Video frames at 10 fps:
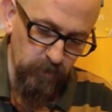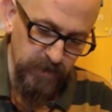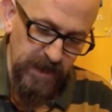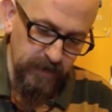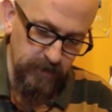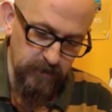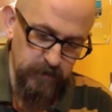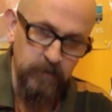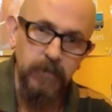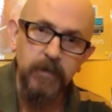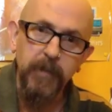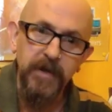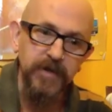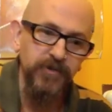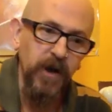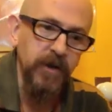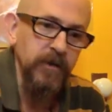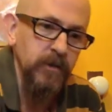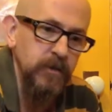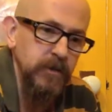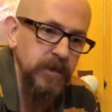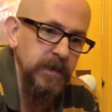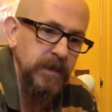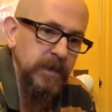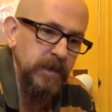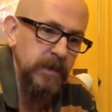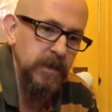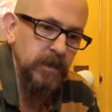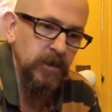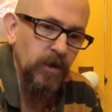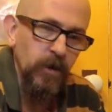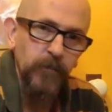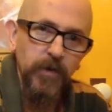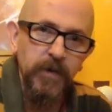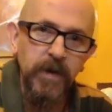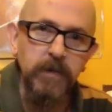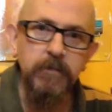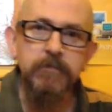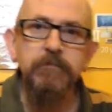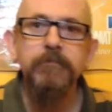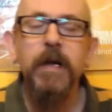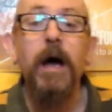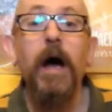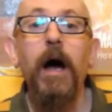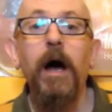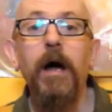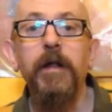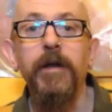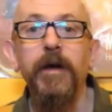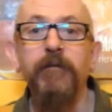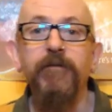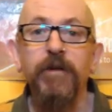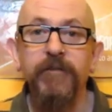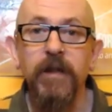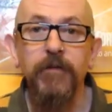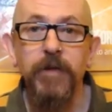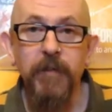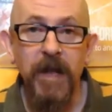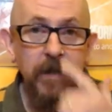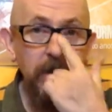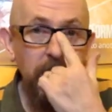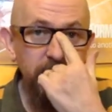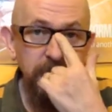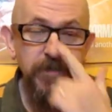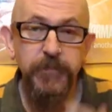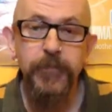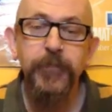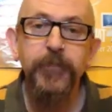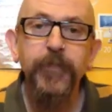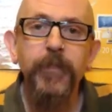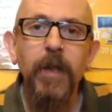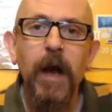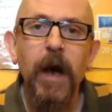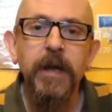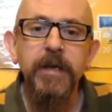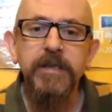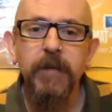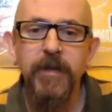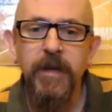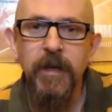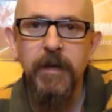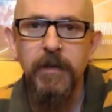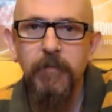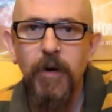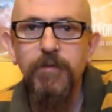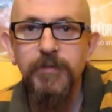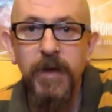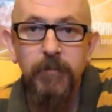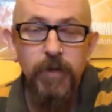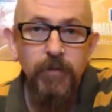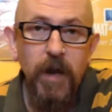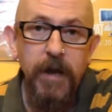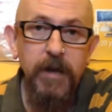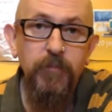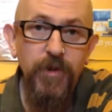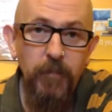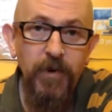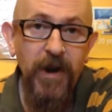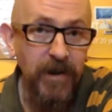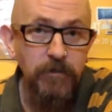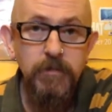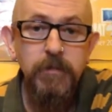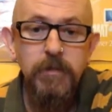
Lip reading: Jack, Commander Striker, call him what you will, the funny fella in the balaclavas, and he set me thinking that most people who like a proper ale